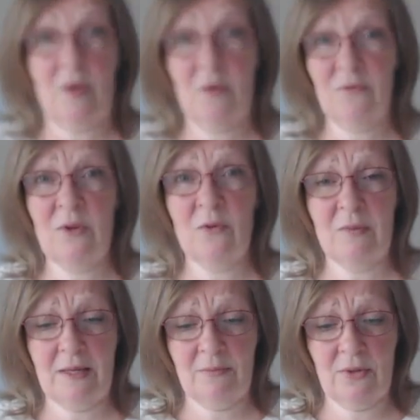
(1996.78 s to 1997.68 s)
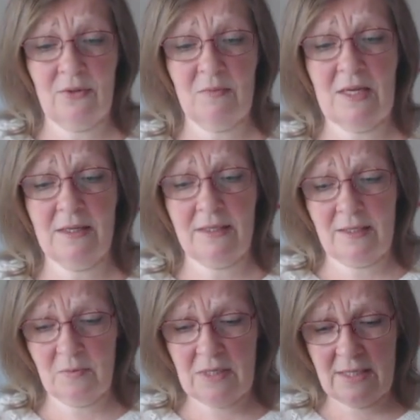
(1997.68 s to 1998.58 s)
I'll film it and put them in
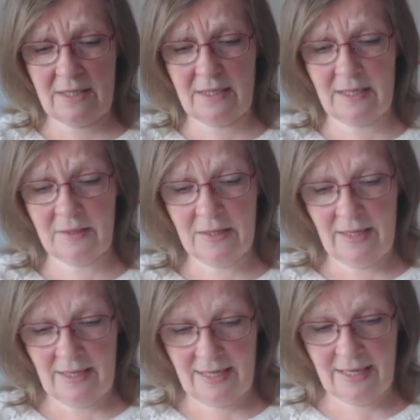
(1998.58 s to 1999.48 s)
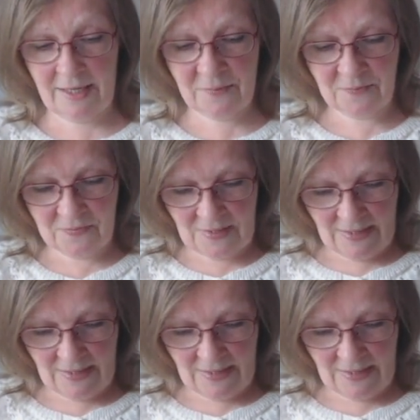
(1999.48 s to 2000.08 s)
because it'll be easier here.